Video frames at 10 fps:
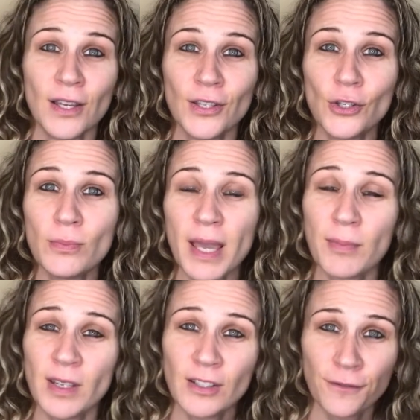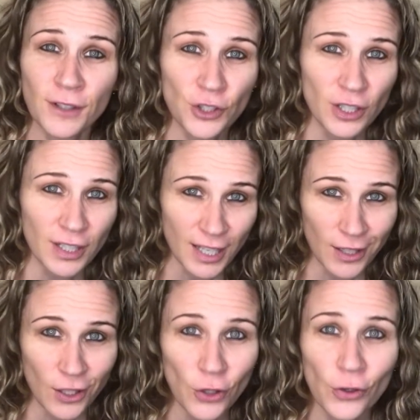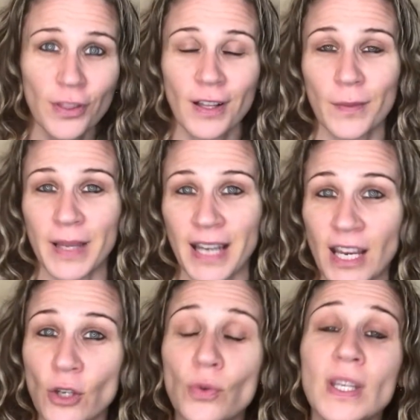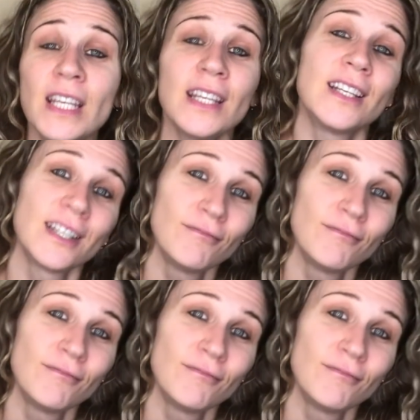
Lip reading: you may be deficient in the earth element and you need